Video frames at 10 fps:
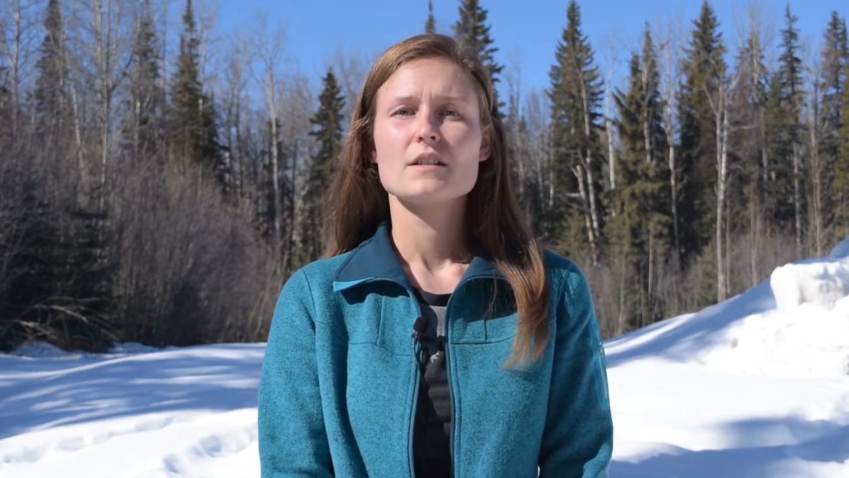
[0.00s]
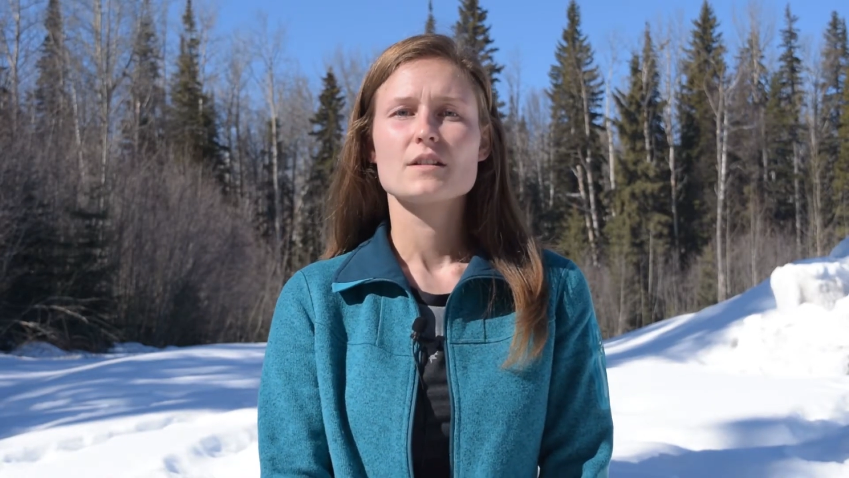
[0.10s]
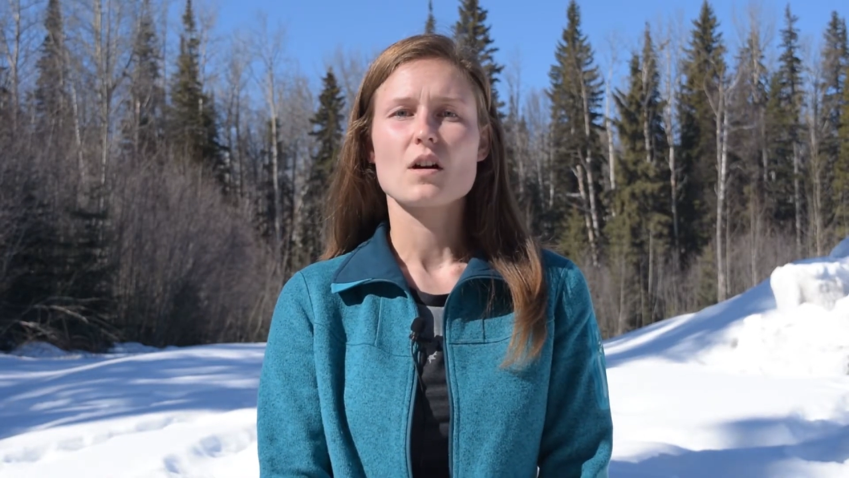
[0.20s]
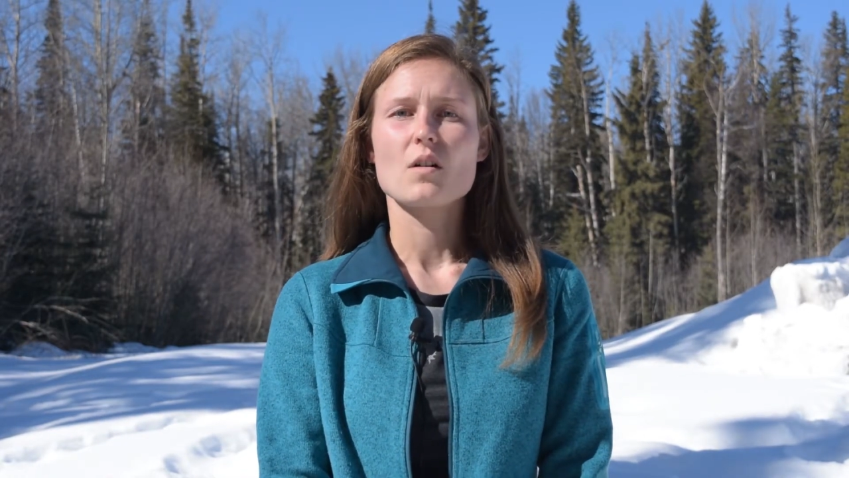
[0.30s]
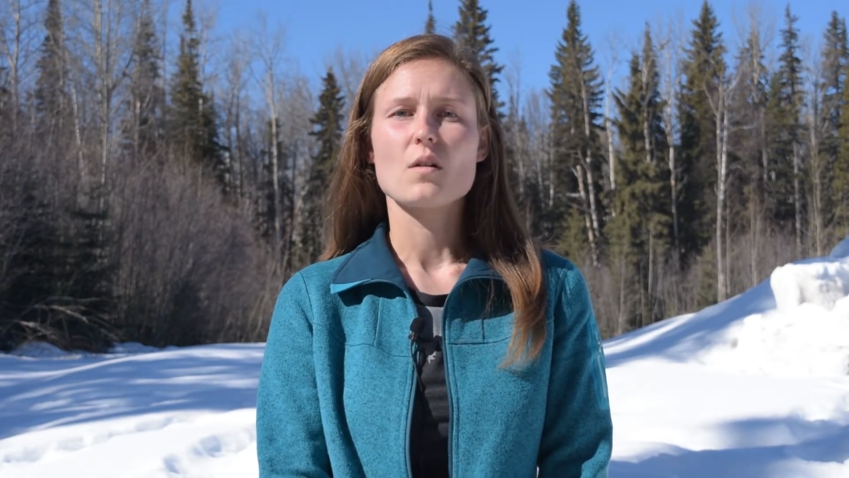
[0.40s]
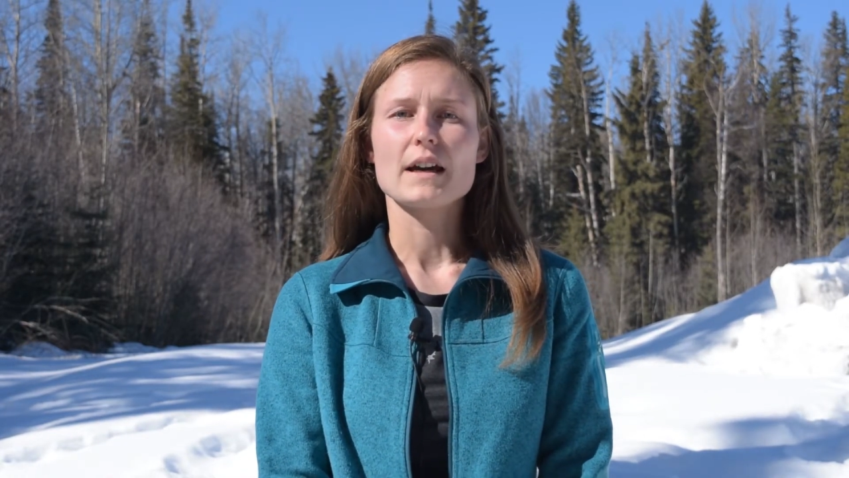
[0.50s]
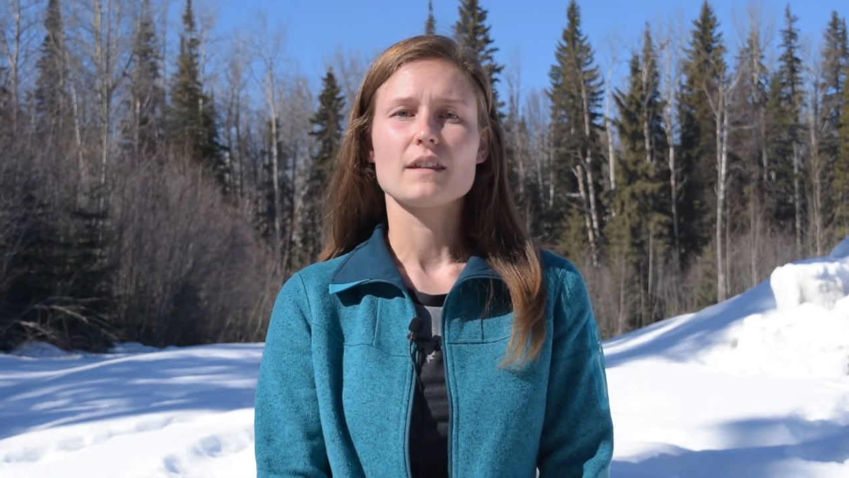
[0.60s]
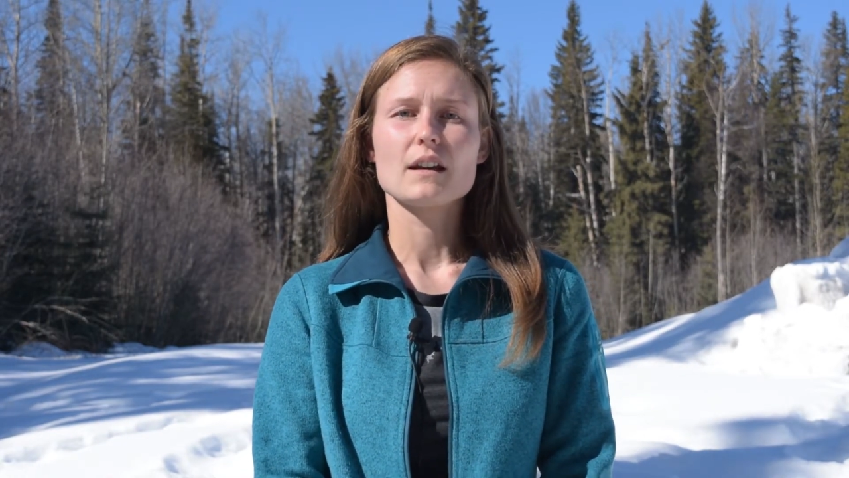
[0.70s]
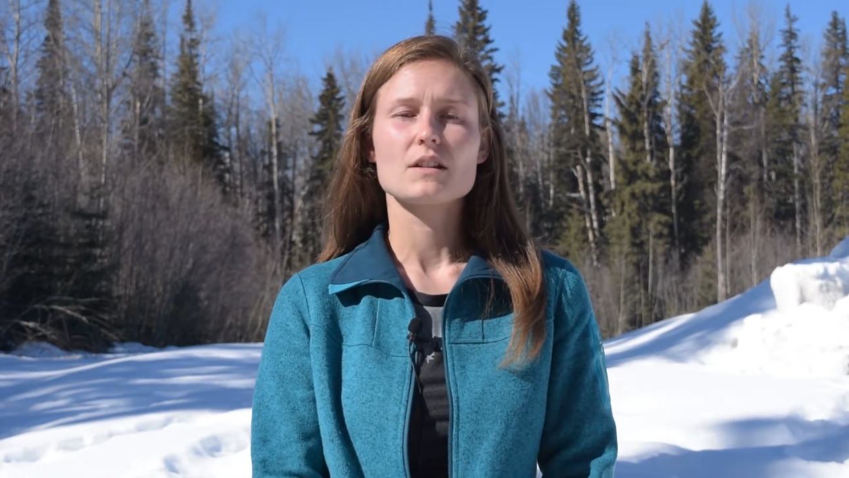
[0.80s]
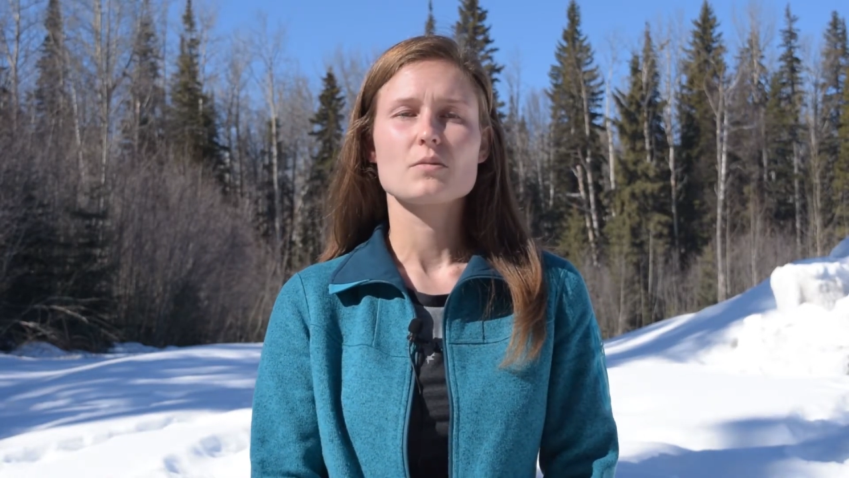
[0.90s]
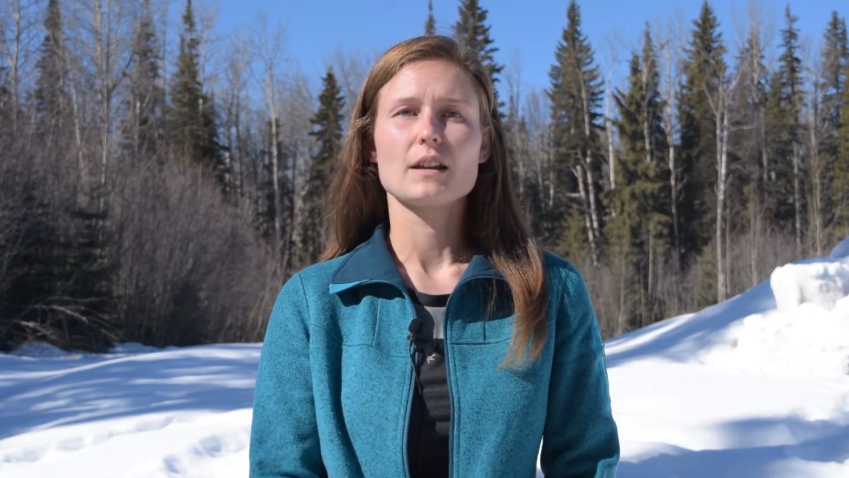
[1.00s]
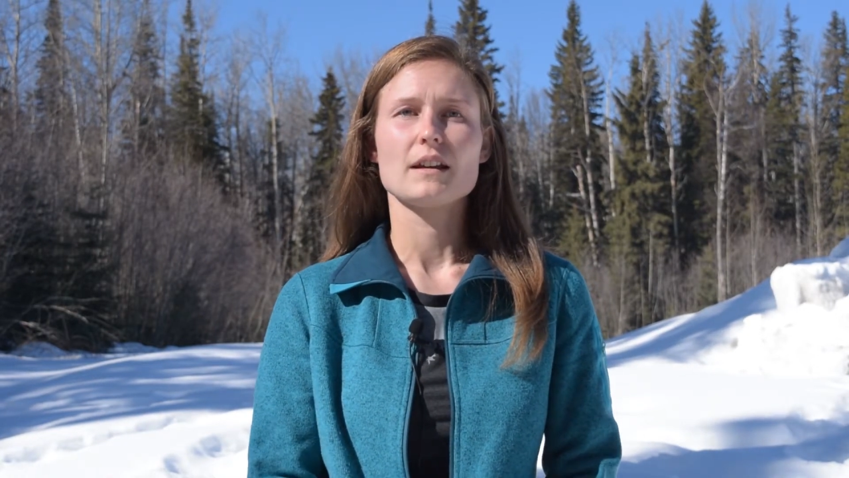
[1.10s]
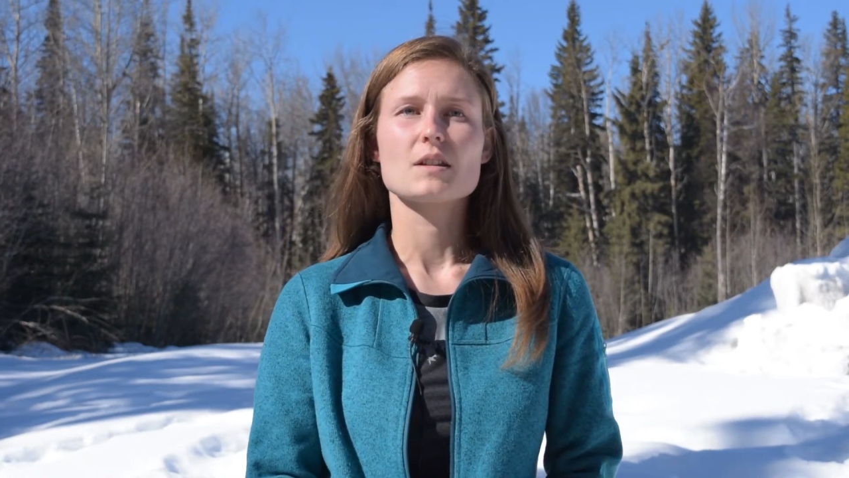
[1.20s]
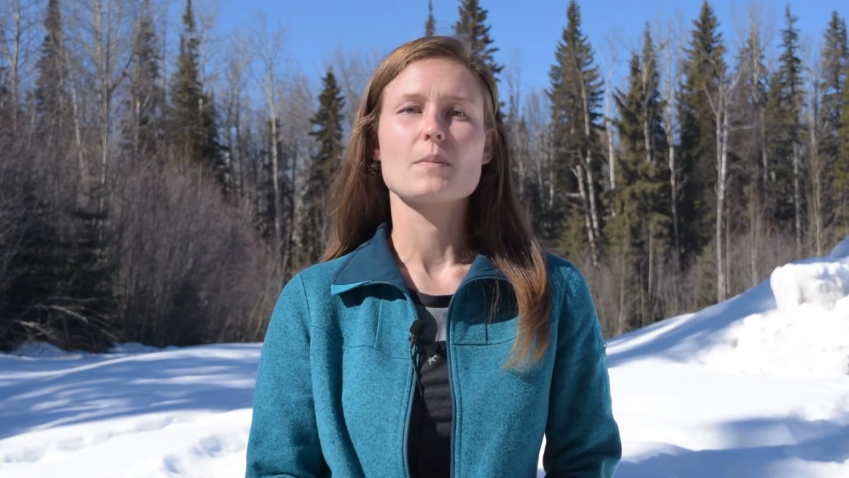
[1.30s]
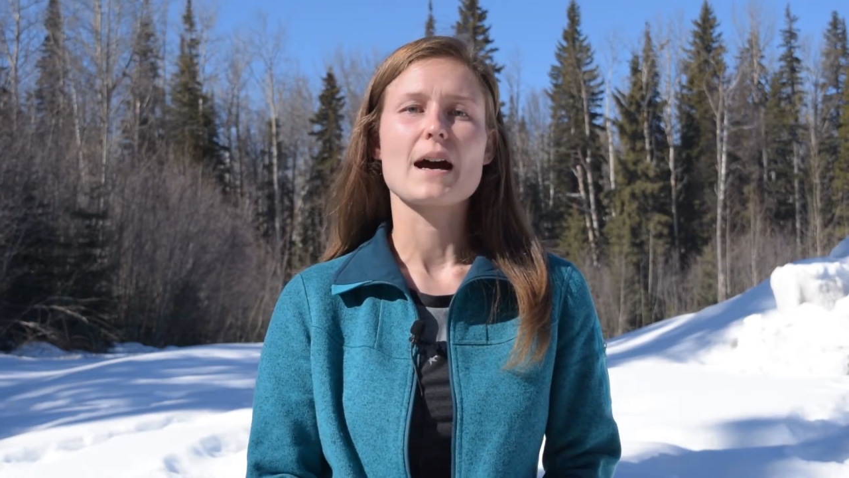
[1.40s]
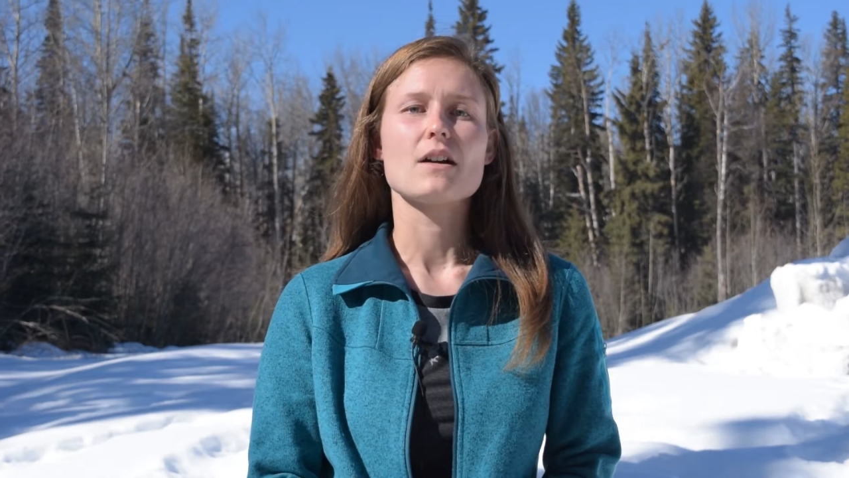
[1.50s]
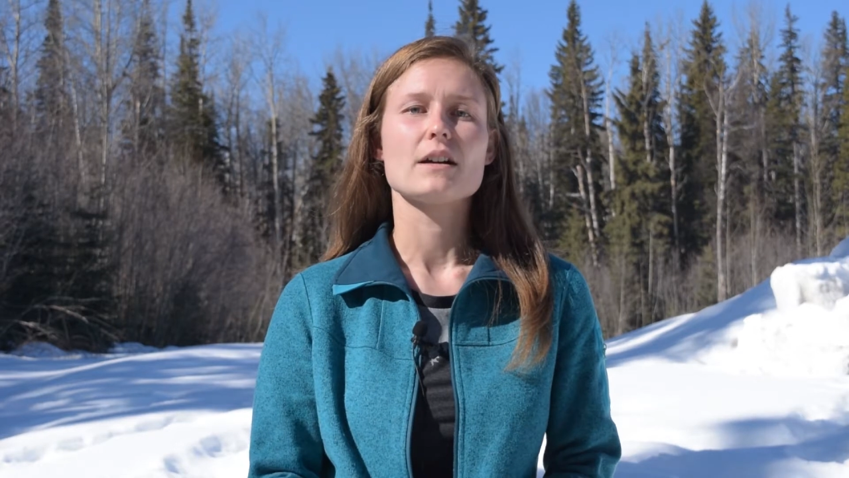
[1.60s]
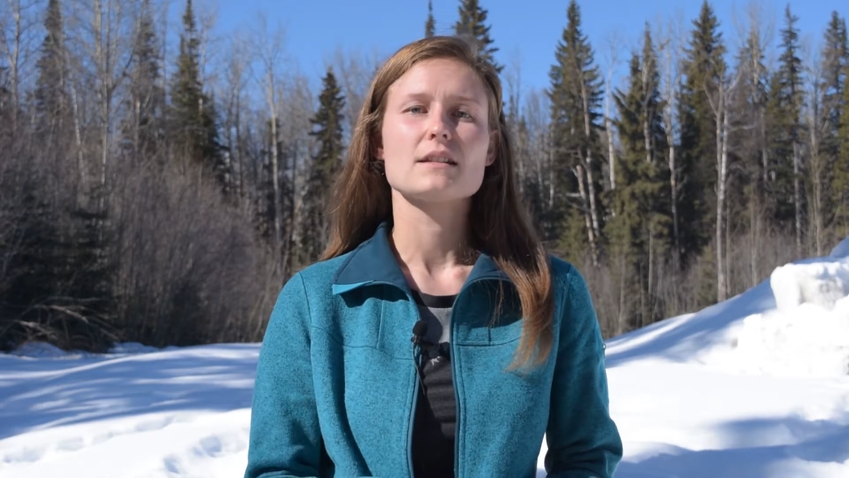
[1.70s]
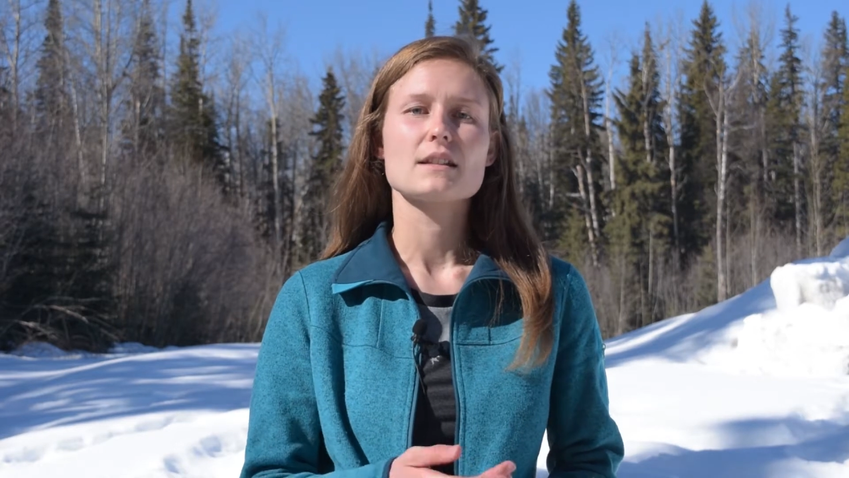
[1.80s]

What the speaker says: So I think it's really inspiring